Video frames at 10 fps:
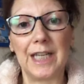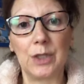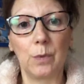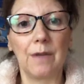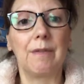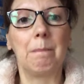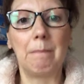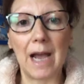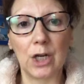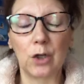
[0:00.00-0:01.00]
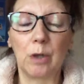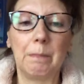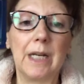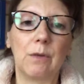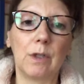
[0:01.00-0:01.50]
It's one of the macro
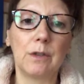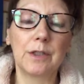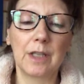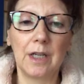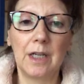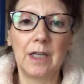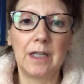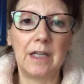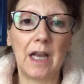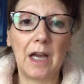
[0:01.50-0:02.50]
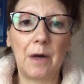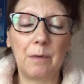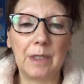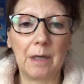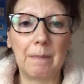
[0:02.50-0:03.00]
minerals. Now,
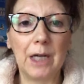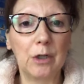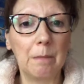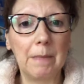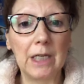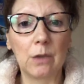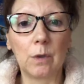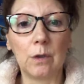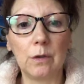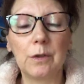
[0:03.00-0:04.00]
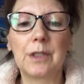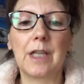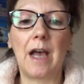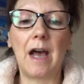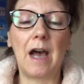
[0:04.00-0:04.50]
your macro minerals
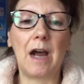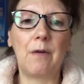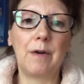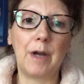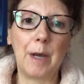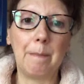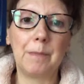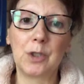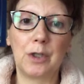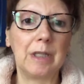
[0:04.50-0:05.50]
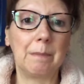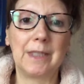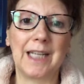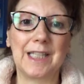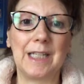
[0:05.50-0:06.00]
are sodium,
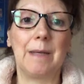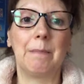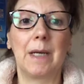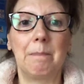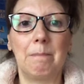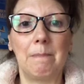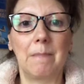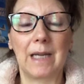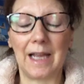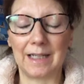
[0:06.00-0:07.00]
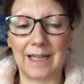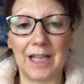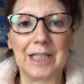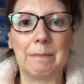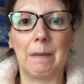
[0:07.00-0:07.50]
potassium,
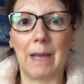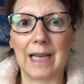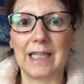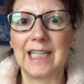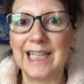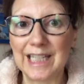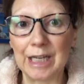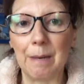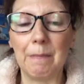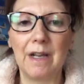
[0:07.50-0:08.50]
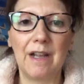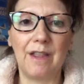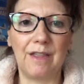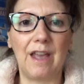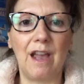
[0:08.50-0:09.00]
calcium and magnesium.
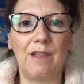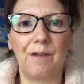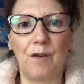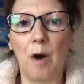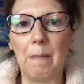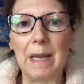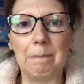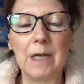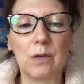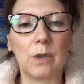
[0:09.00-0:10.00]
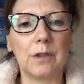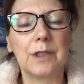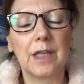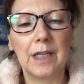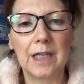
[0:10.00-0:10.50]
They're the four main
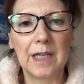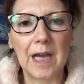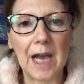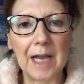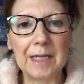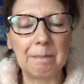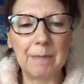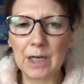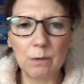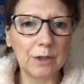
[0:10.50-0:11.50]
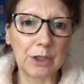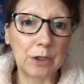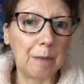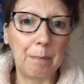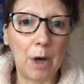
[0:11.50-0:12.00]
minerals. And minerals are
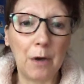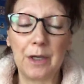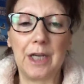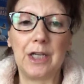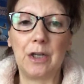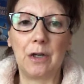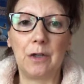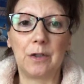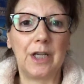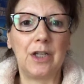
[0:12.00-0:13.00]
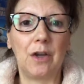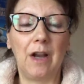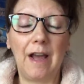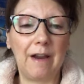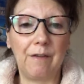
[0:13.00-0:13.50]
so important in your
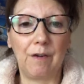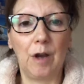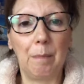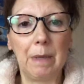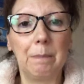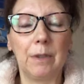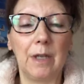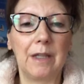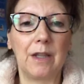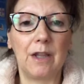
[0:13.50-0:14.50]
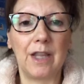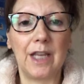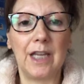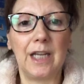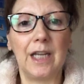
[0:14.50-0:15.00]
life. A lot of people,
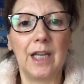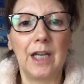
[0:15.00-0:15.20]
they